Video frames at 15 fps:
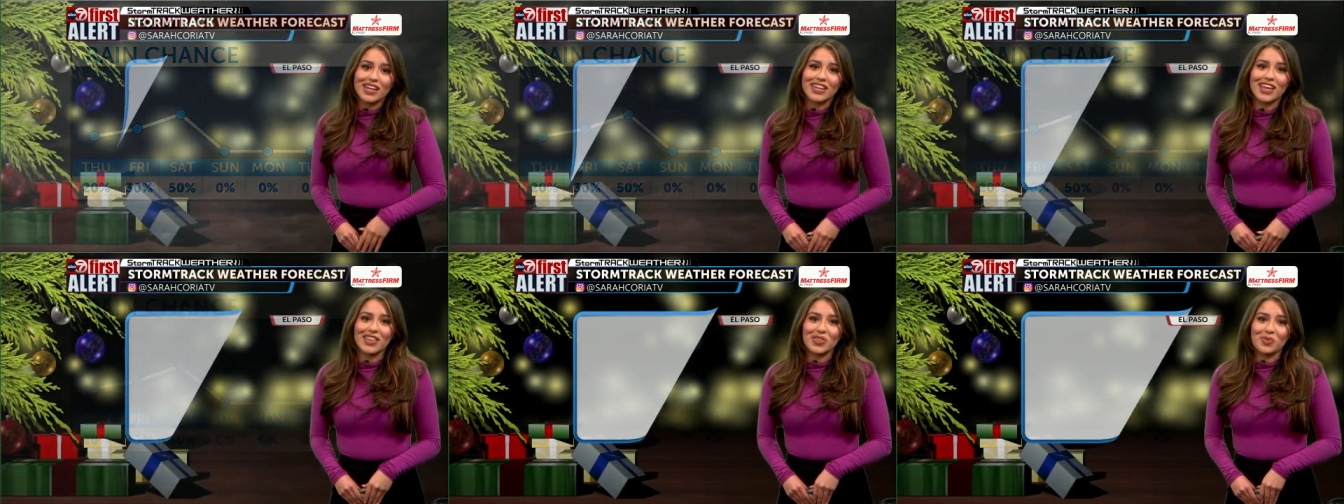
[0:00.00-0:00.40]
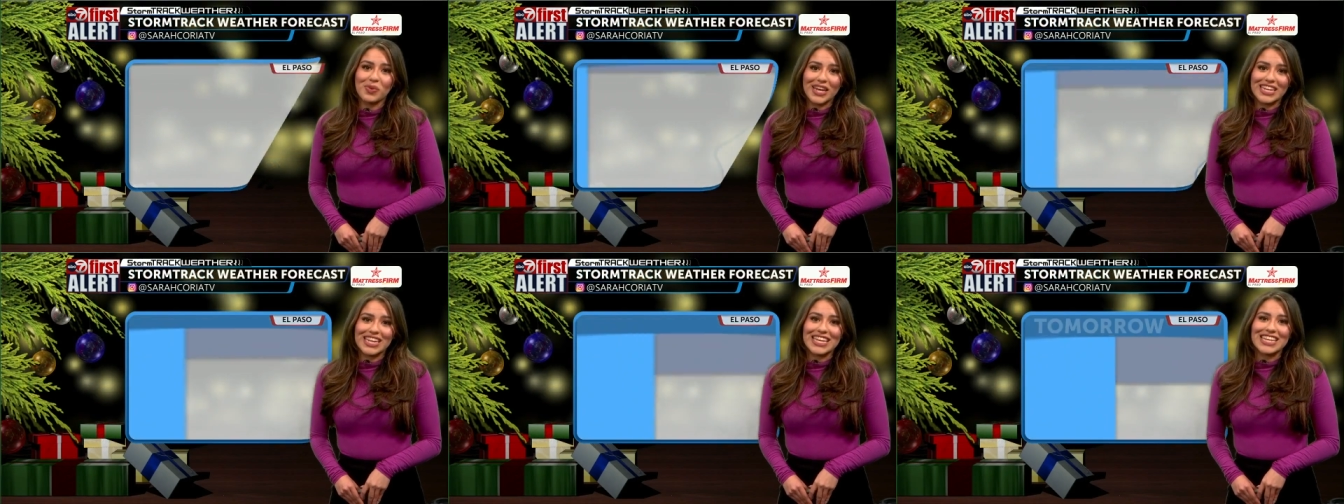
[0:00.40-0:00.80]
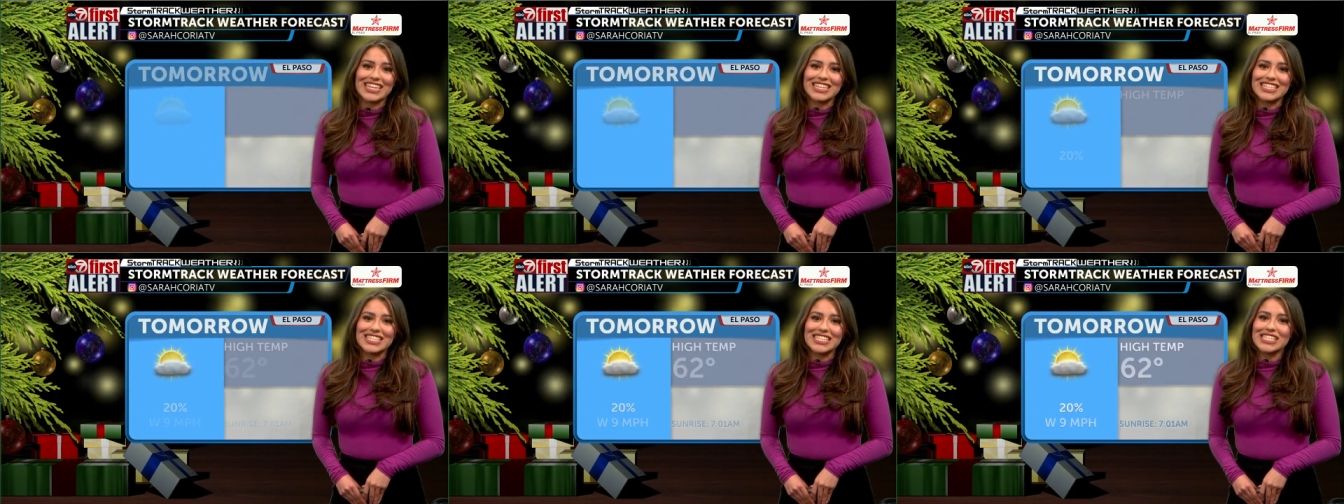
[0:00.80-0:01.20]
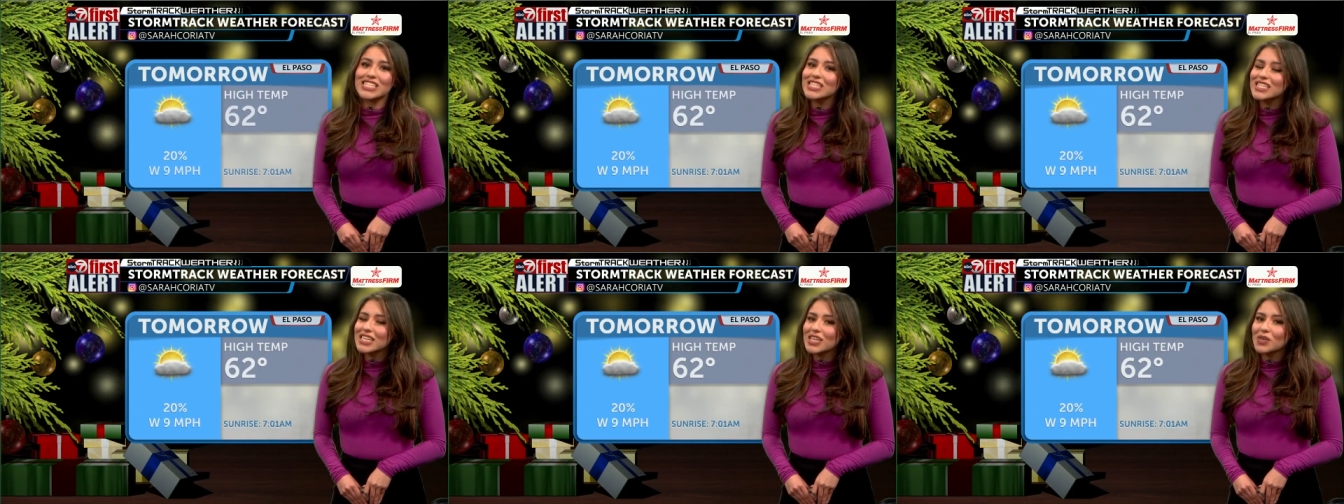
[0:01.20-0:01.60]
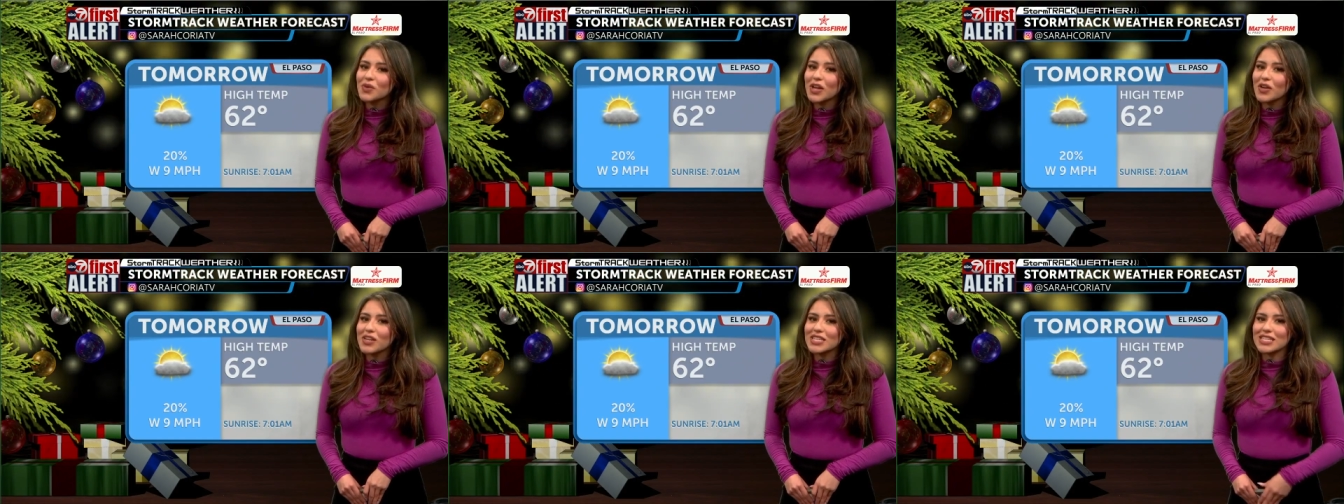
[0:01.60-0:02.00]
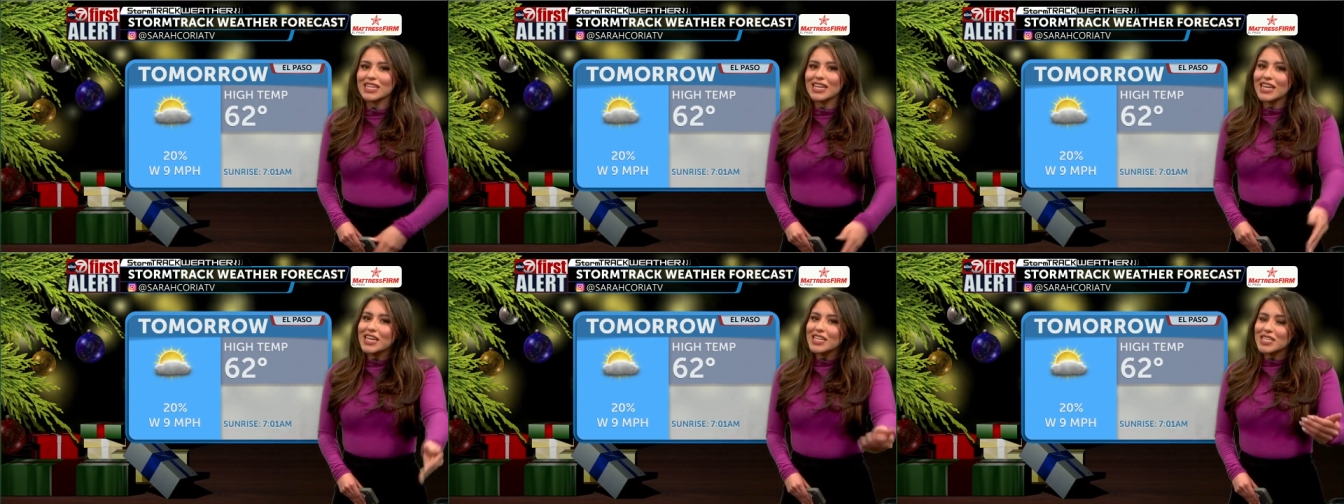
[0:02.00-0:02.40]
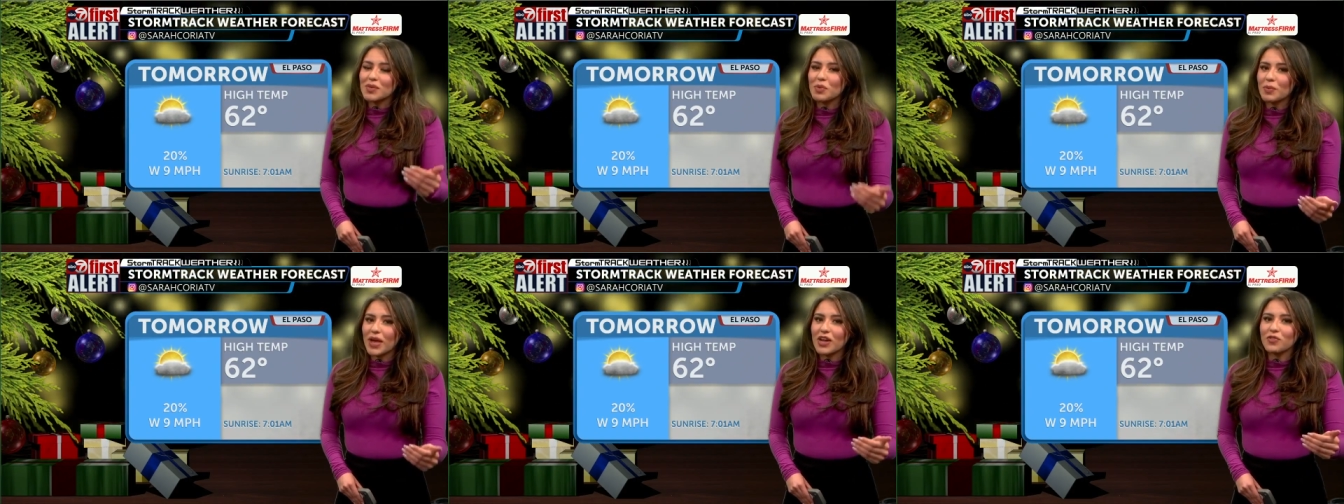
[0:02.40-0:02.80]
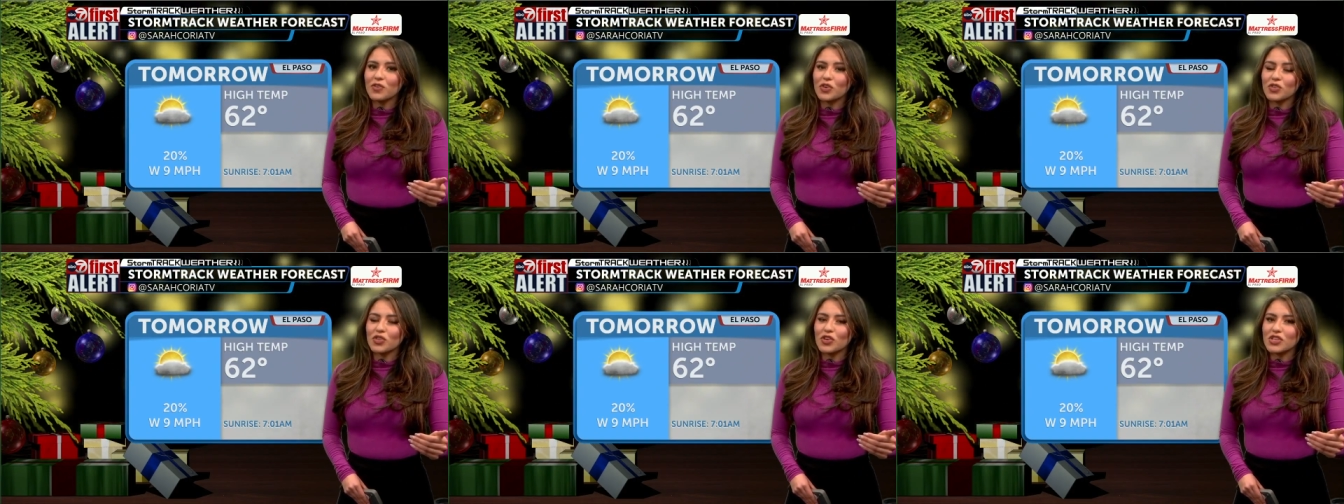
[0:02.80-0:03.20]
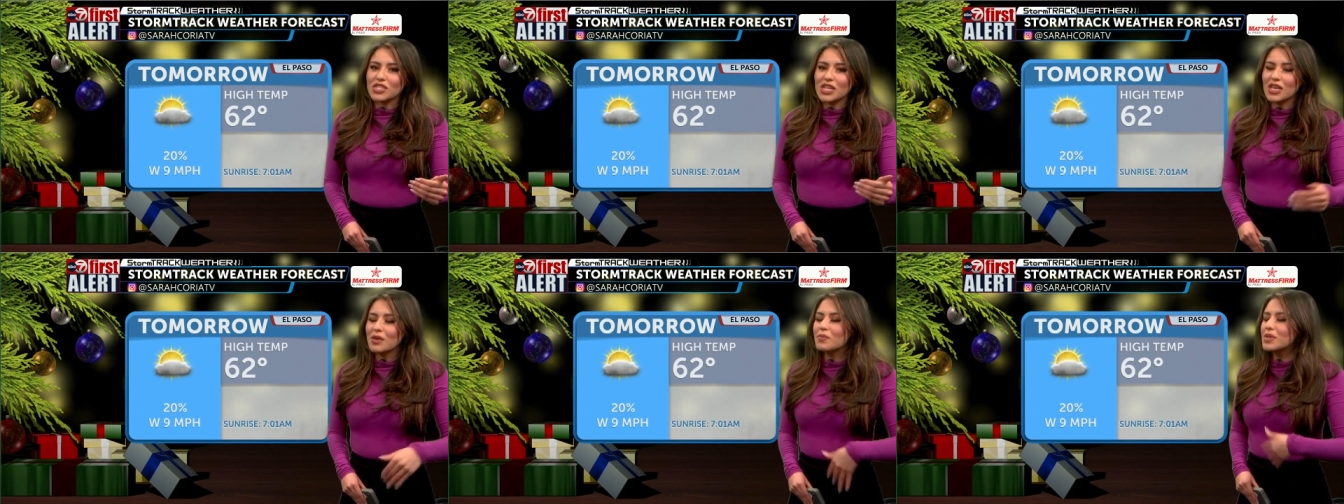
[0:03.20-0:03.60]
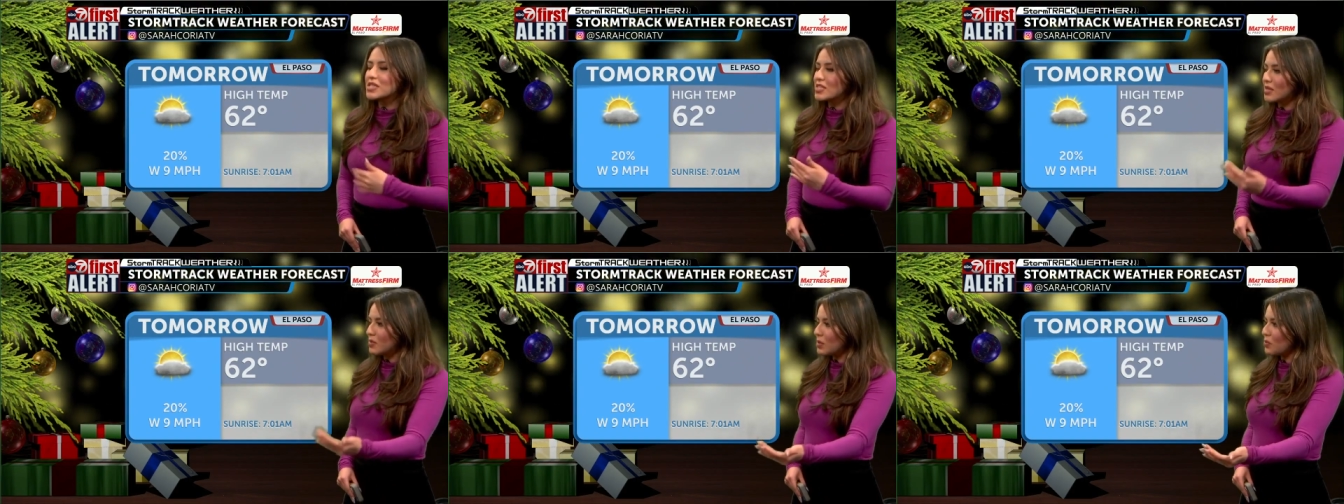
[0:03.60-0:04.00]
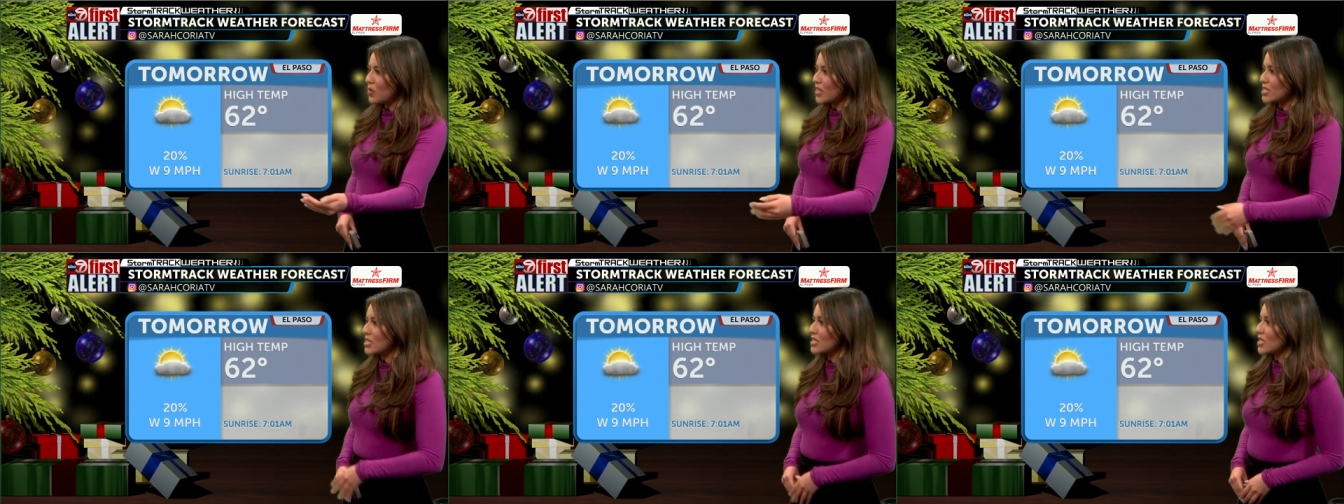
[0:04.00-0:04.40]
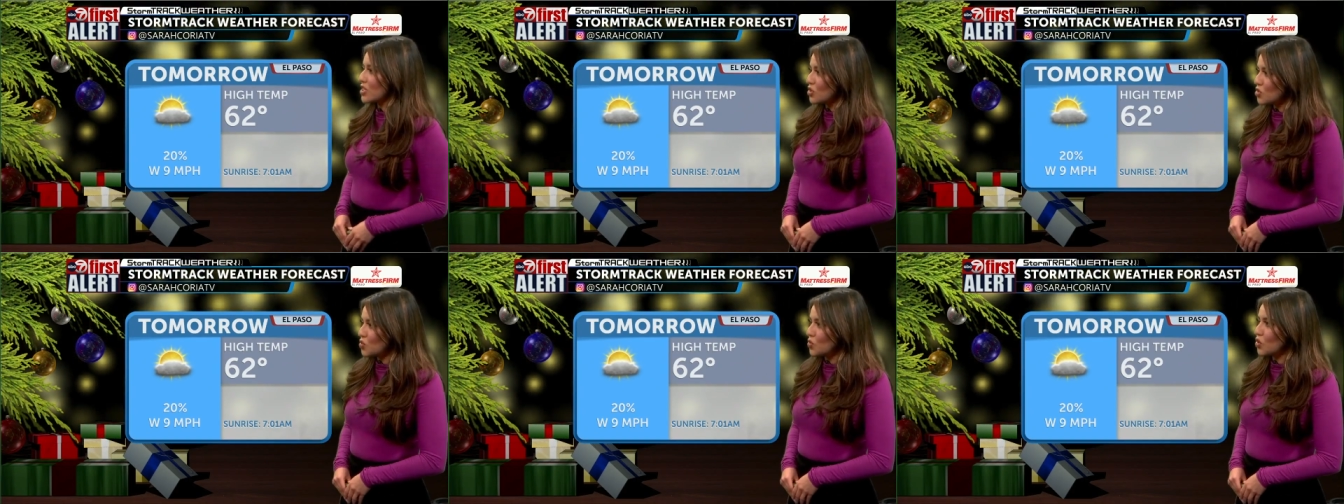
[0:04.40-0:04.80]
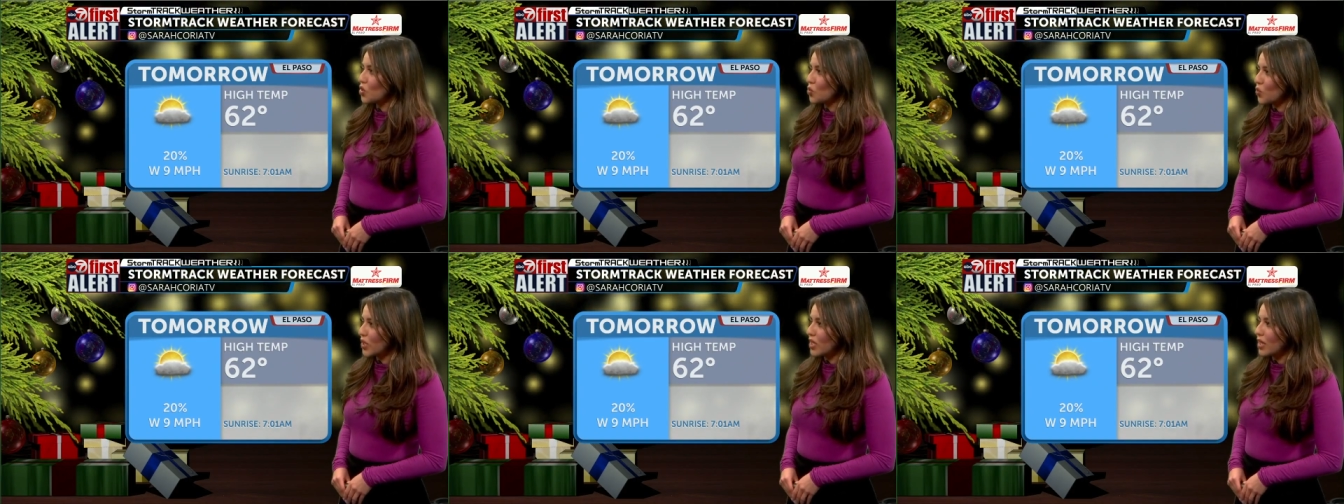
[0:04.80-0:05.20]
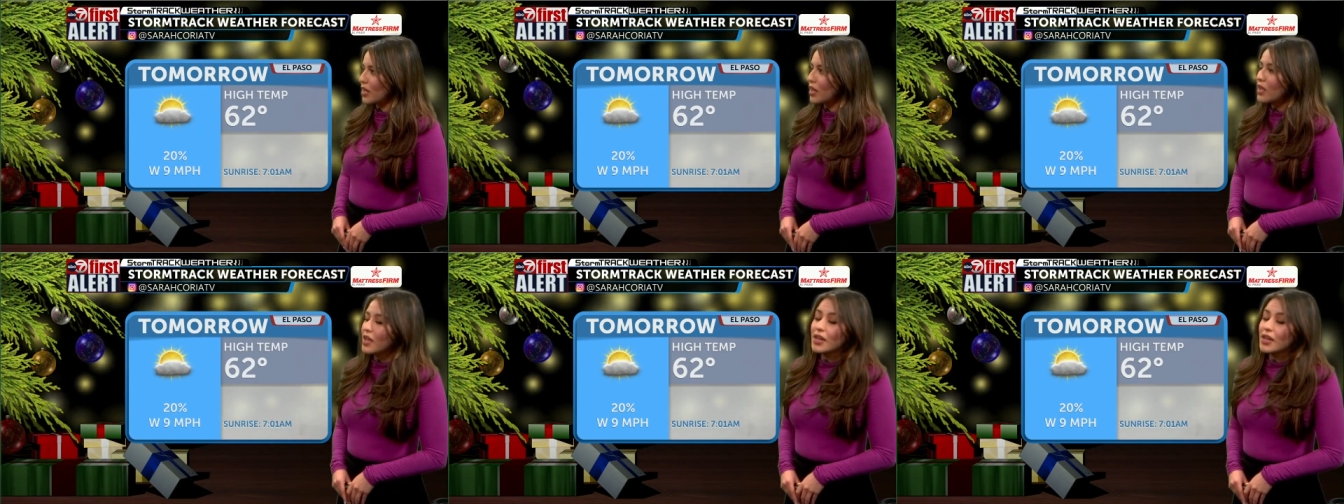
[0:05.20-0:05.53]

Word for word: Again, the rain is still sticking around. It's going to taper back for your Thursday, but still be present into your weekend.